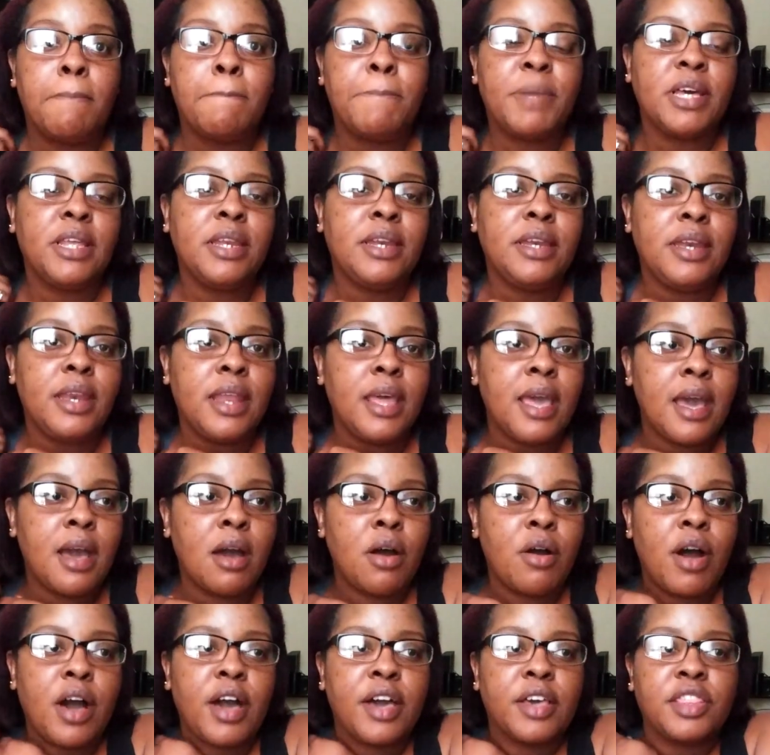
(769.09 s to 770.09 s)
but
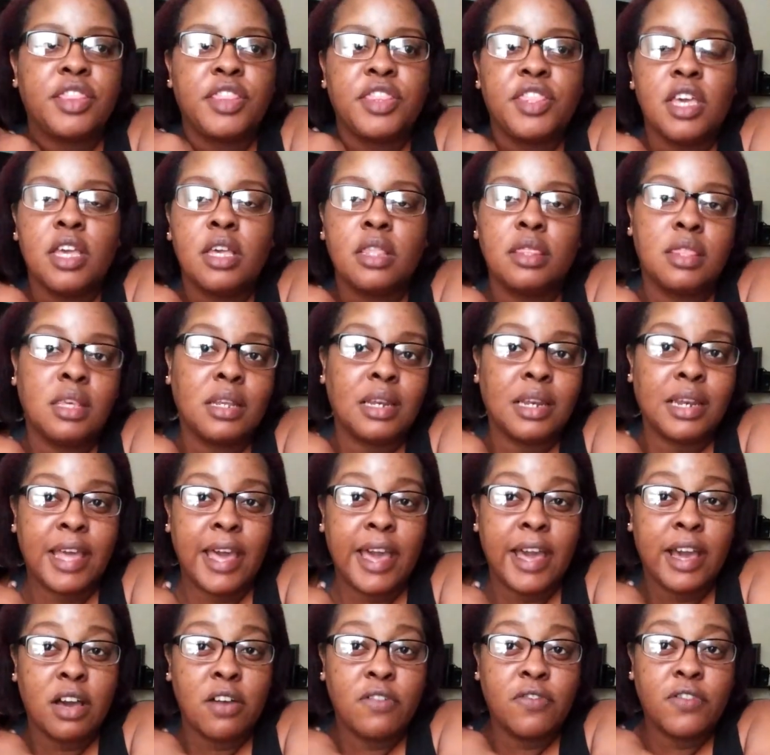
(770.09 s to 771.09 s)
now I think the
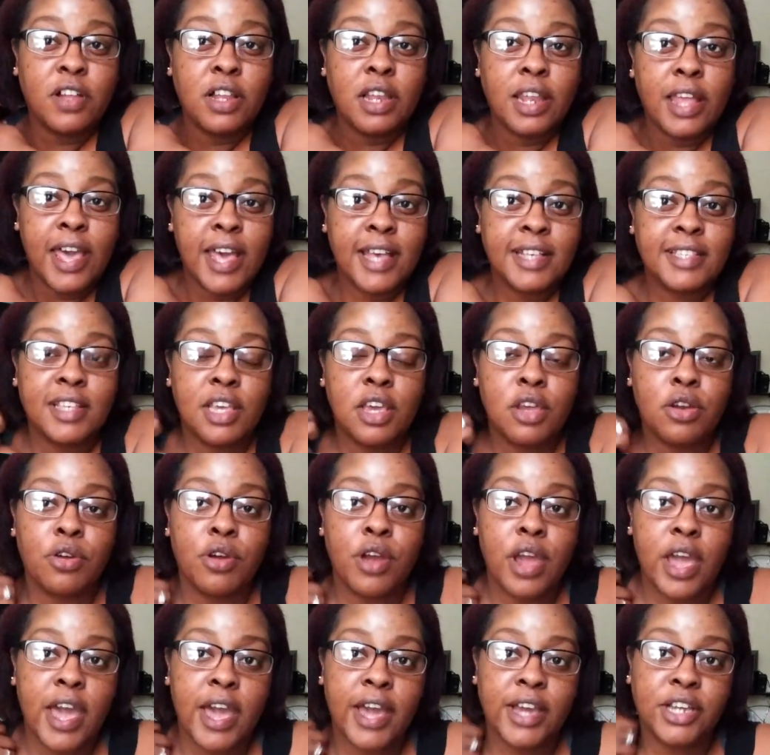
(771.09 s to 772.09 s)
lack of class
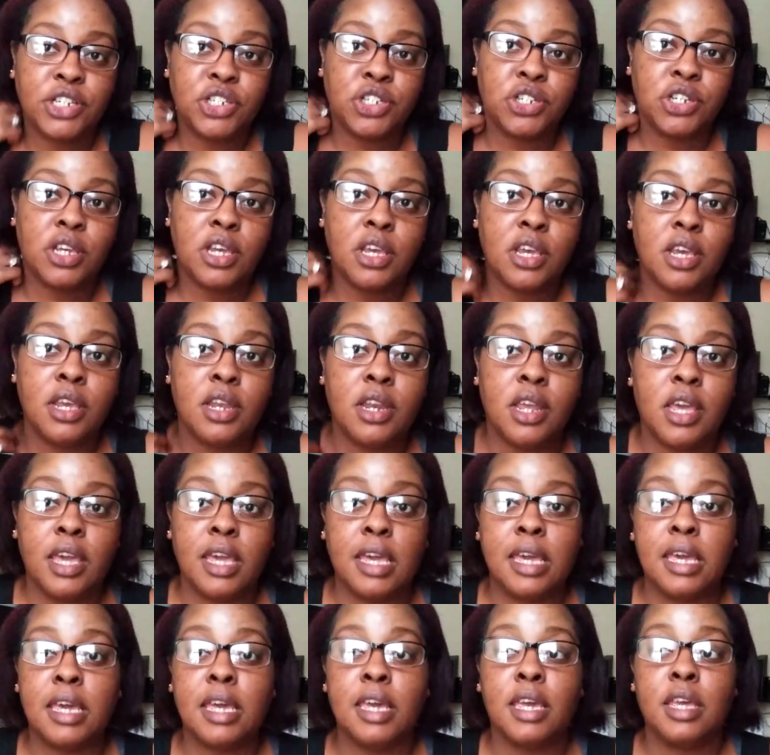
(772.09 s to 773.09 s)
interaction
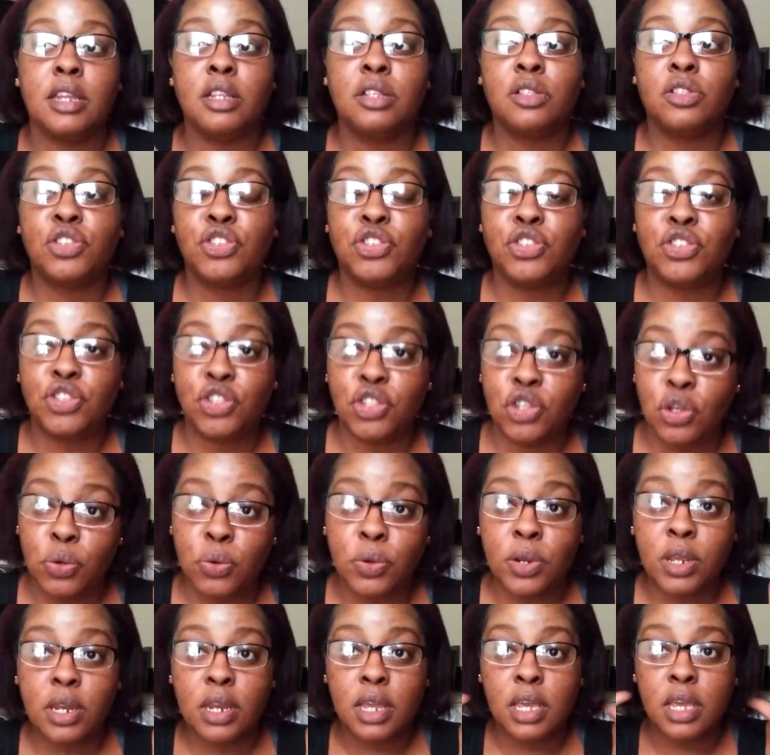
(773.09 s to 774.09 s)
and
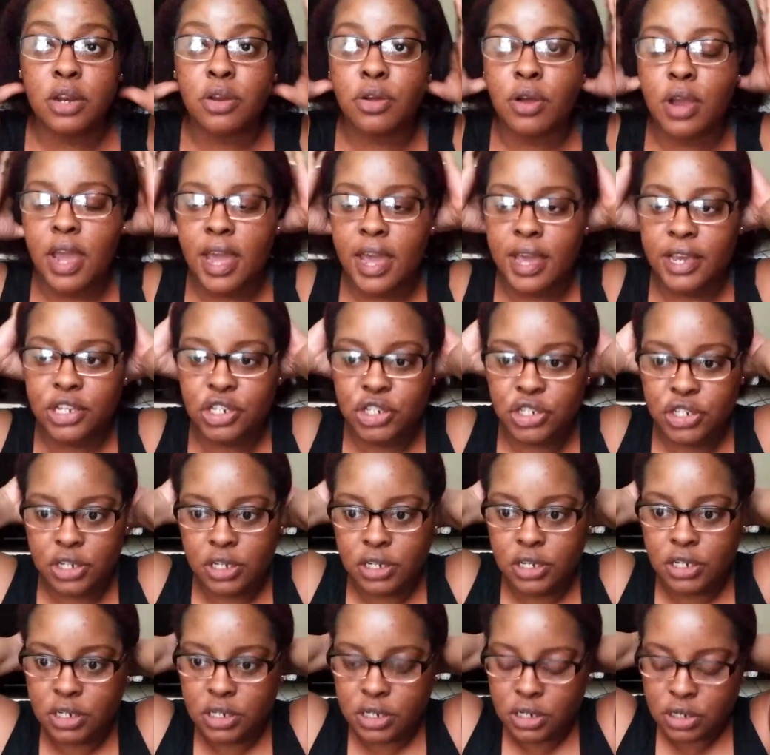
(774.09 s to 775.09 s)
student
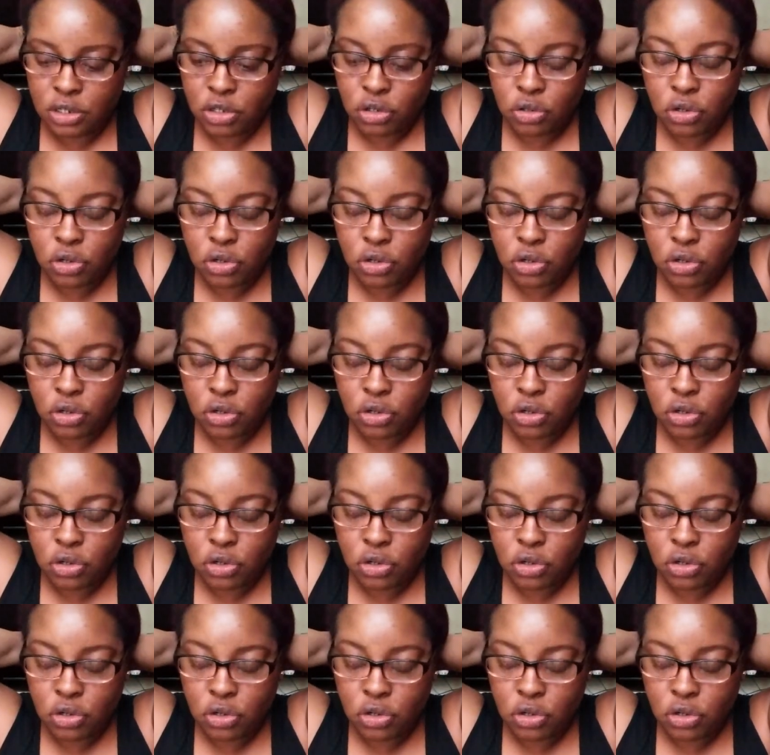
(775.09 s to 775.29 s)
interaction,